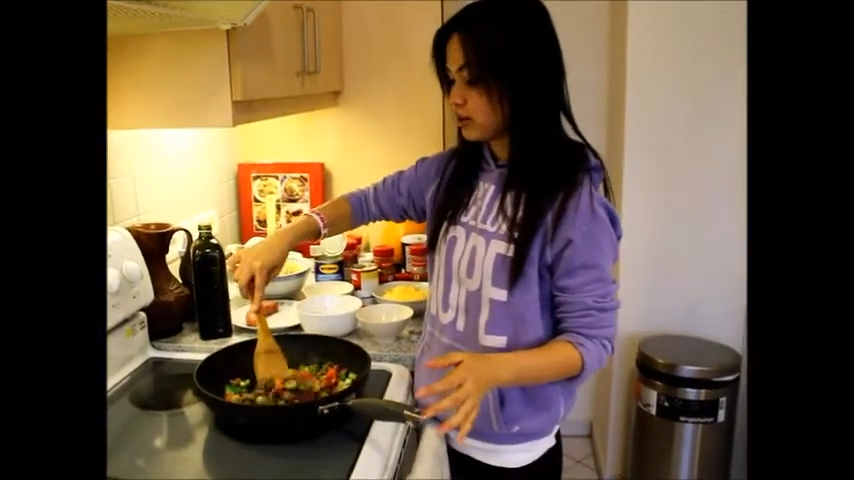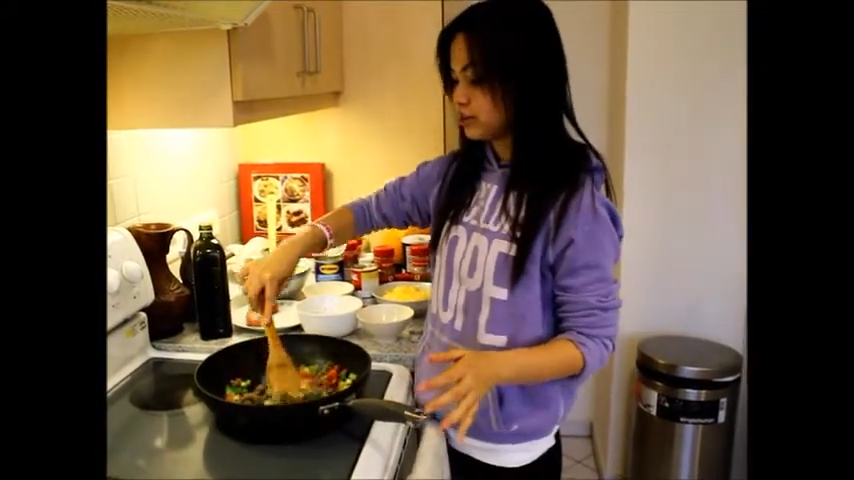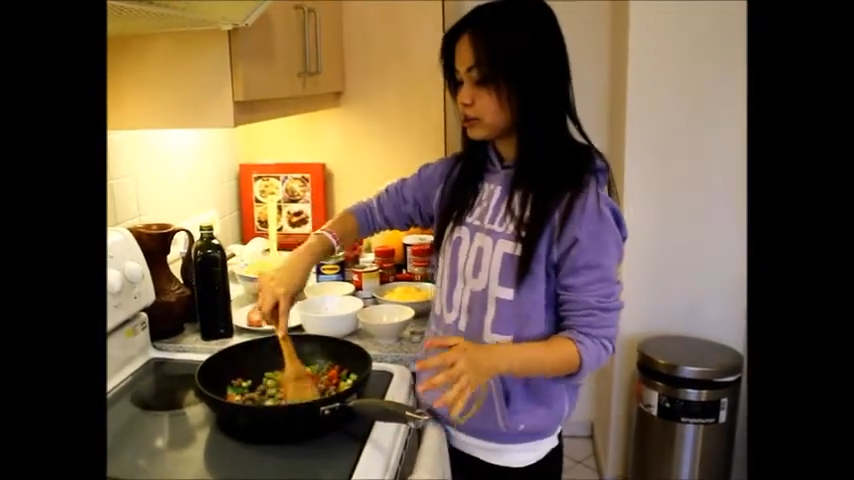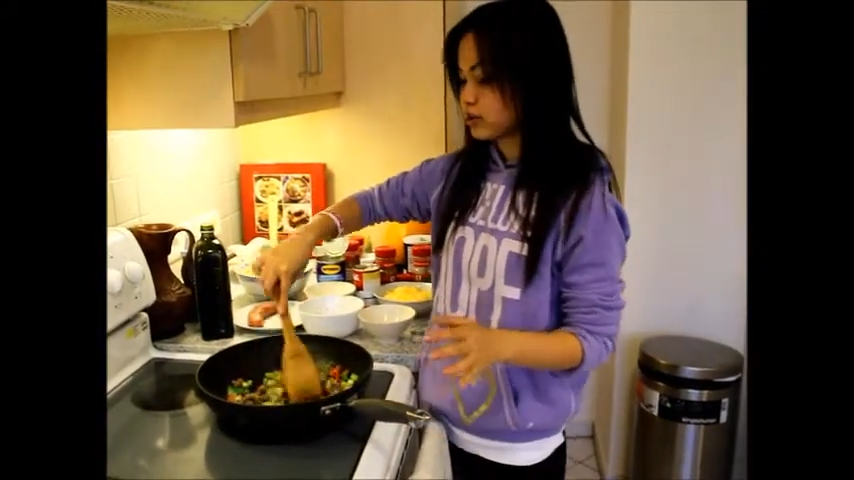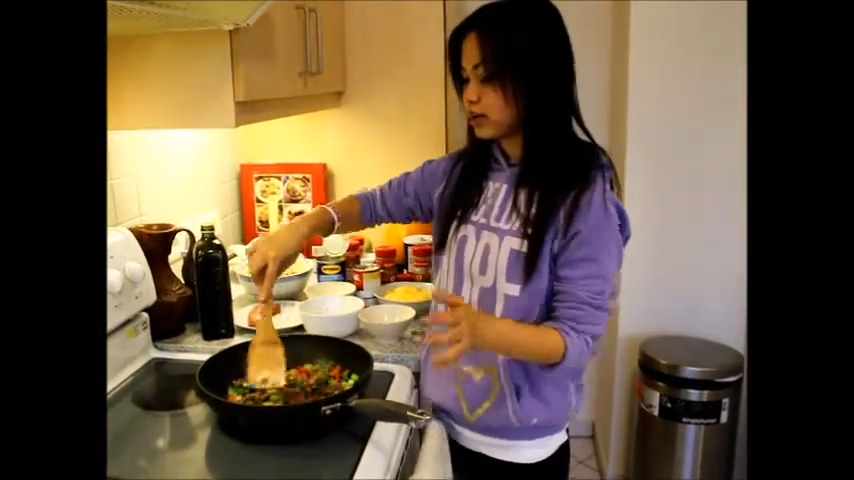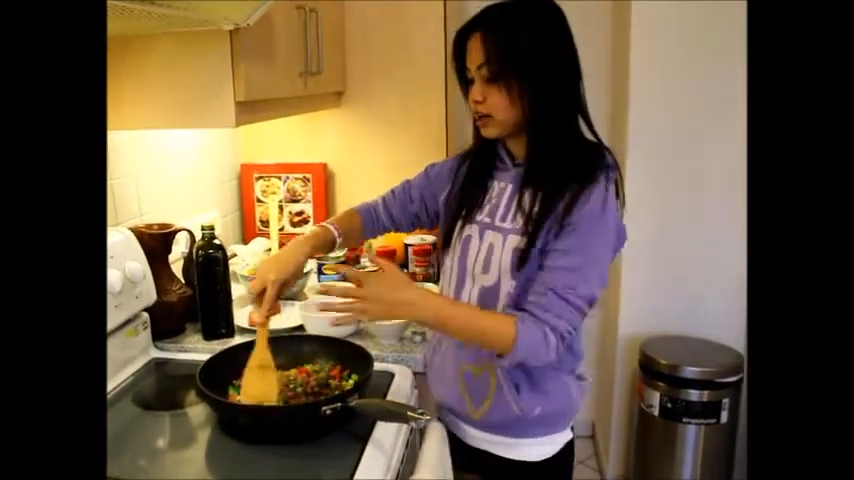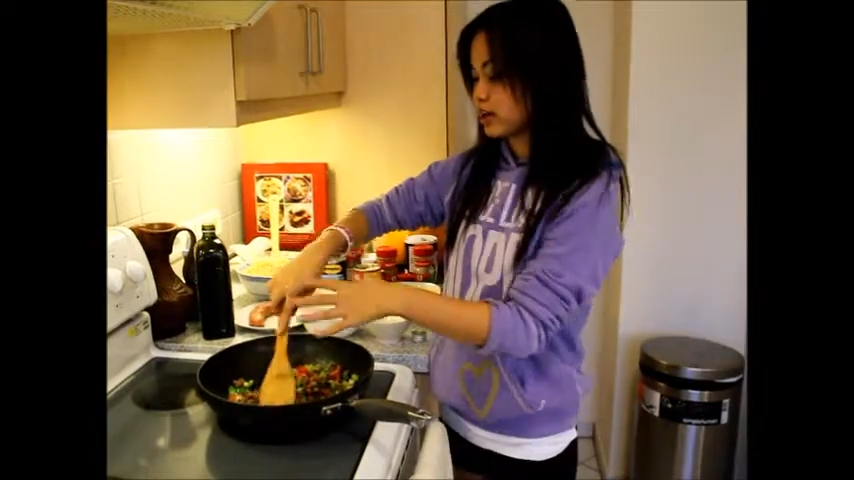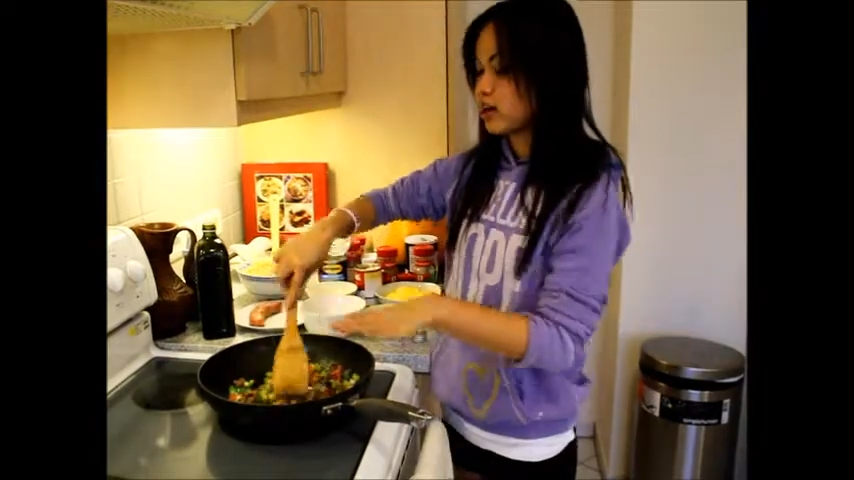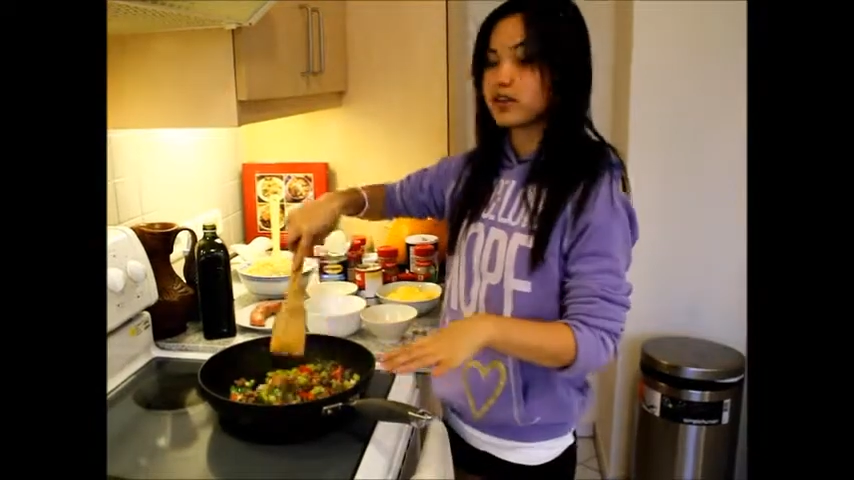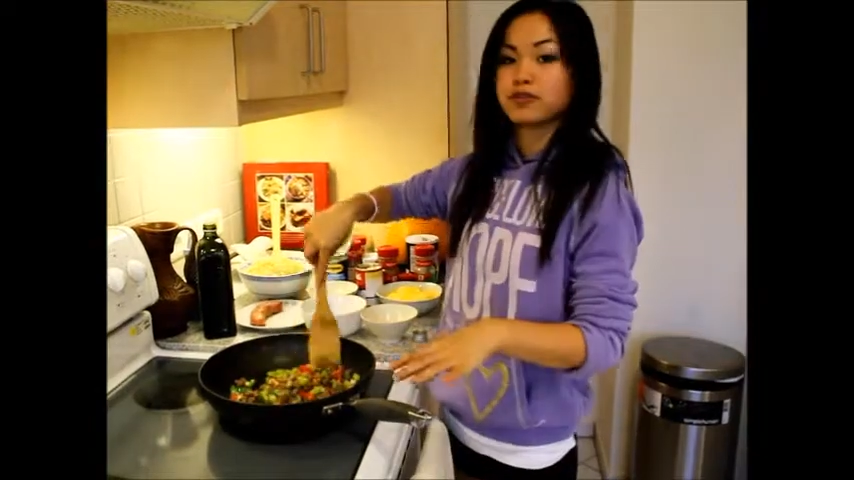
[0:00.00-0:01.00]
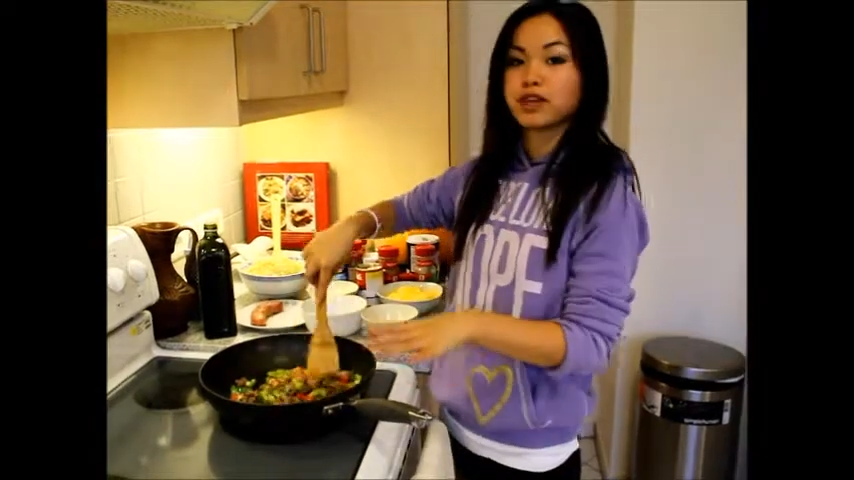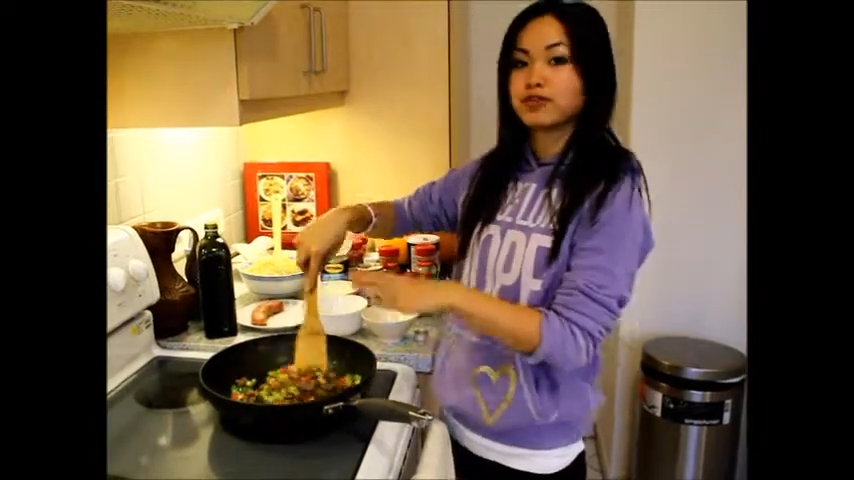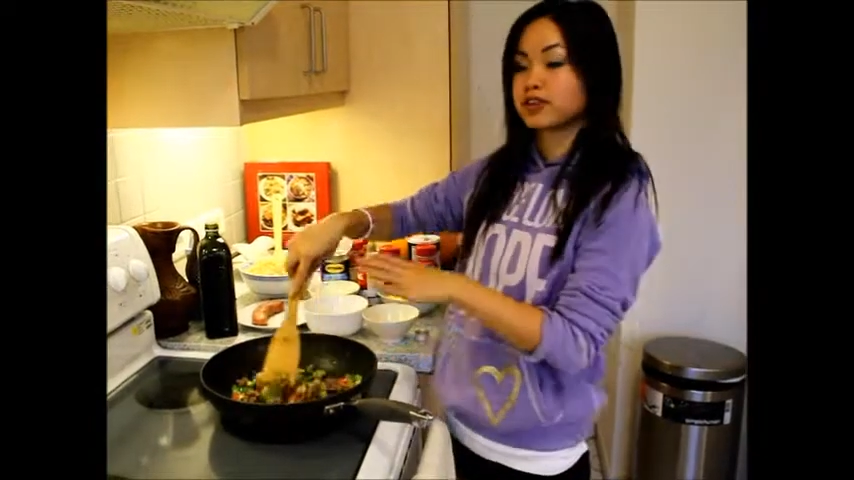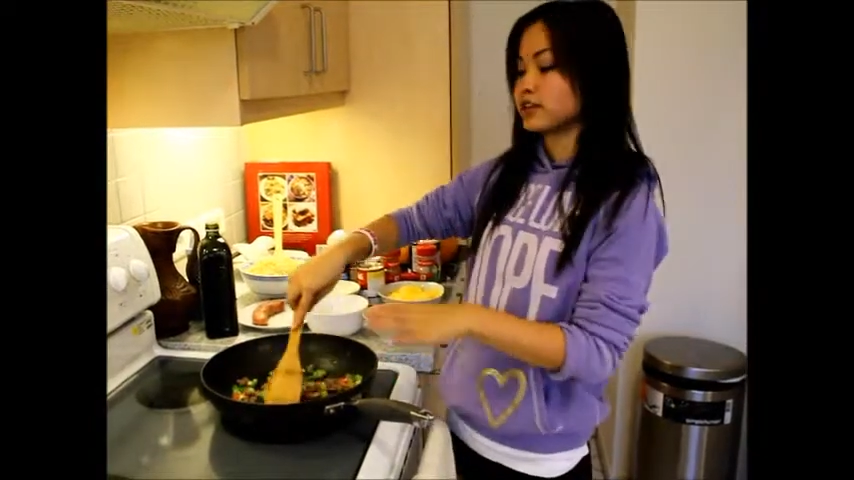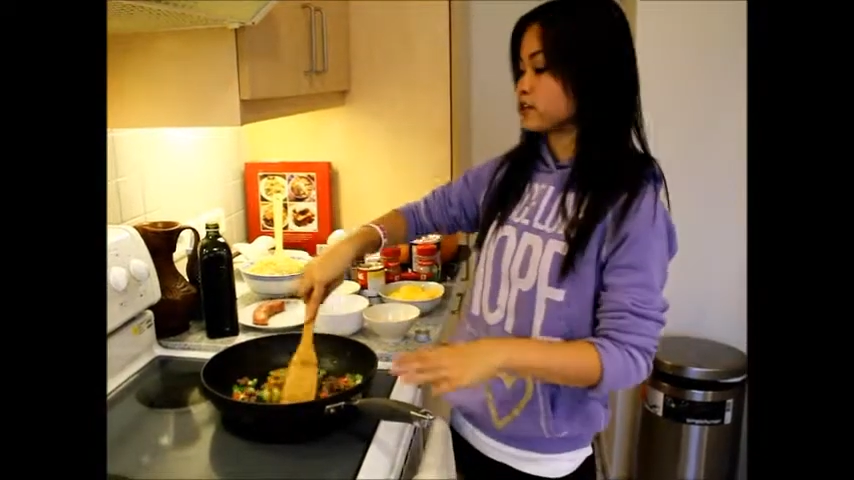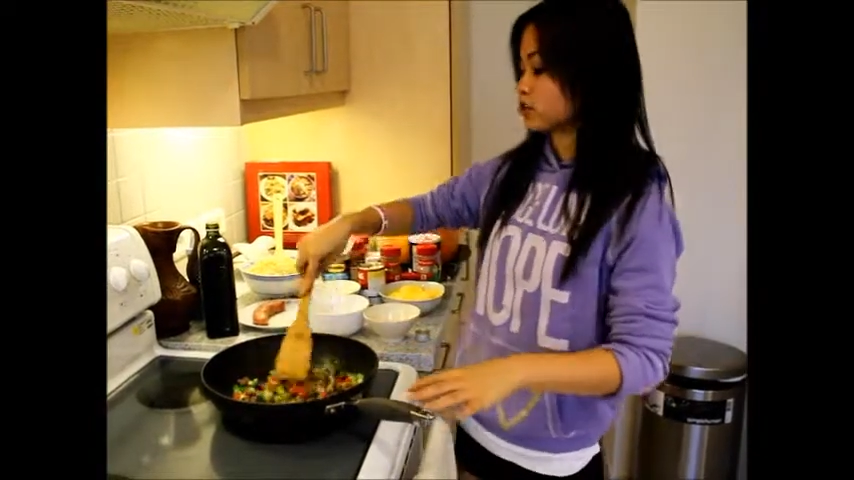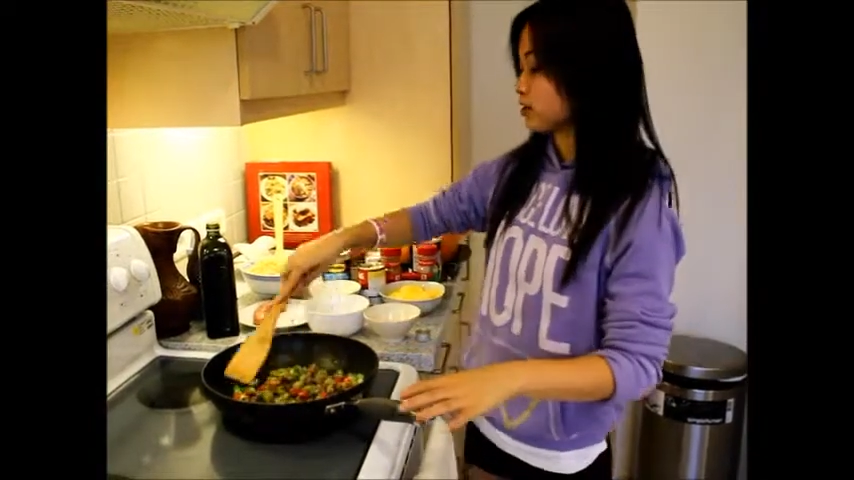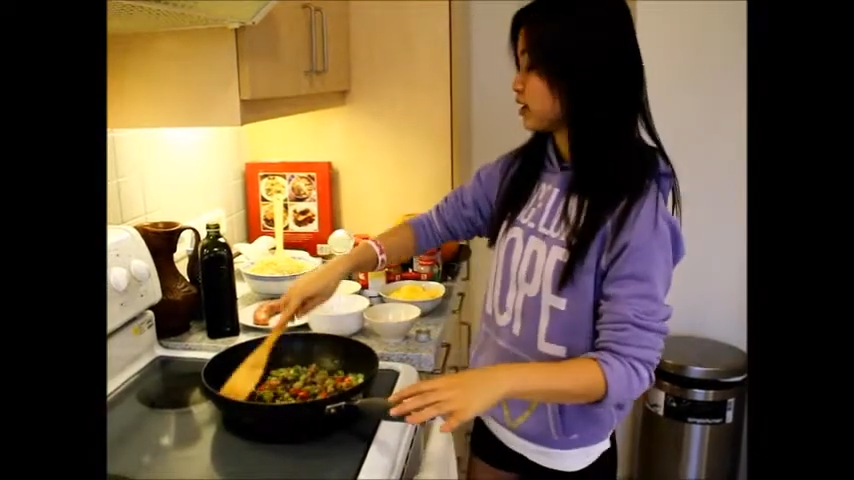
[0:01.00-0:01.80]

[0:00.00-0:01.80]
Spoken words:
You just want to get all the flavor into